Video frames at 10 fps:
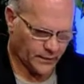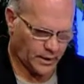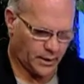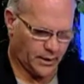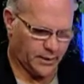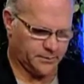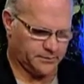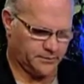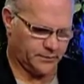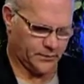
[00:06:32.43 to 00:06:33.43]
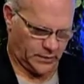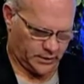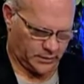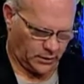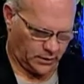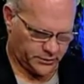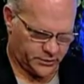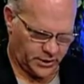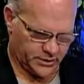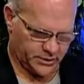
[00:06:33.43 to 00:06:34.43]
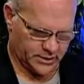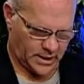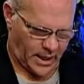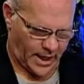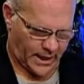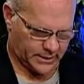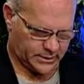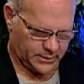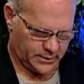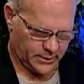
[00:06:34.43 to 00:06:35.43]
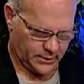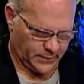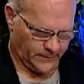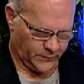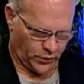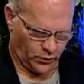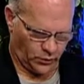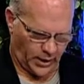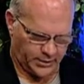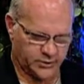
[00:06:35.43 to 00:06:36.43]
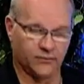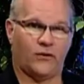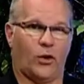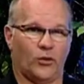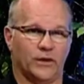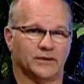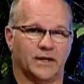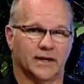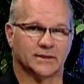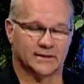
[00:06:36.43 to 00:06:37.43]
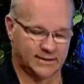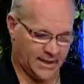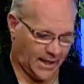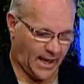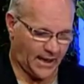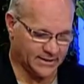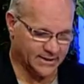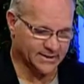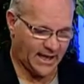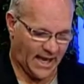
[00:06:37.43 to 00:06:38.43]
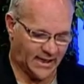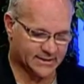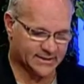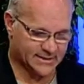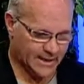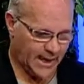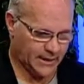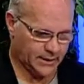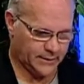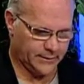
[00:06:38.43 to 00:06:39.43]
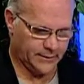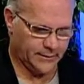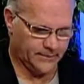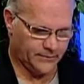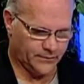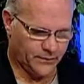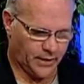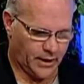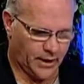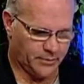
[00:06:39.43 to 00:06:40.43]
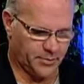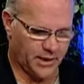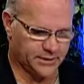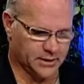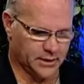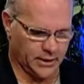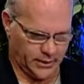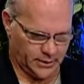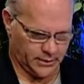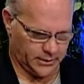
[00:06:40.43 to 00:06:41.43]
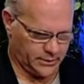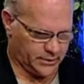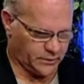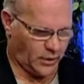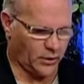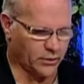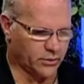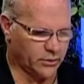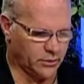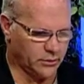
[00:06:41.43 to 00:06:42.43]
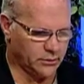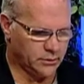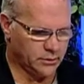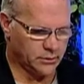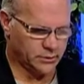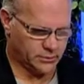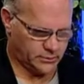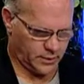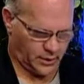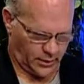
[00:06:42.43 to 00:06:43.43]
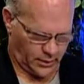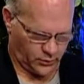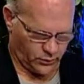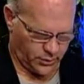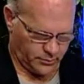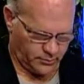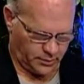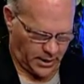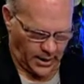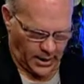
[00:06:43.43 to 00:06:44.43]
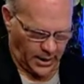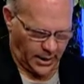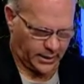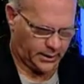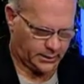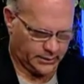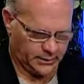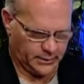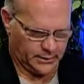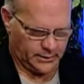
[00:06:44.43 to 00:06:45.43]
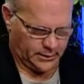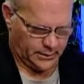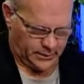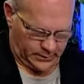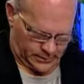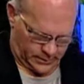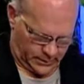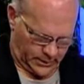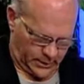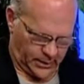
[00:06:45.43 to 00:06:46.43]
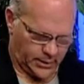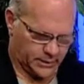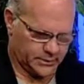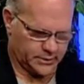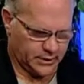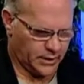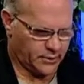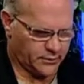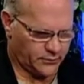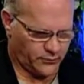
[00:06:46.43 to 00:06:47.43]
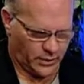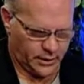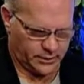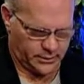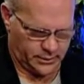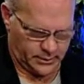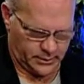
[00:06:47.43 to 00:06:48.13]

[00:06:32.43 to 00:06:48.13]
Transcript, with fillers: Um, it's called Justice Hacked. Your right to vote is at, at, is at stake. And basically, this article uh, written by, uh, it's not on the front,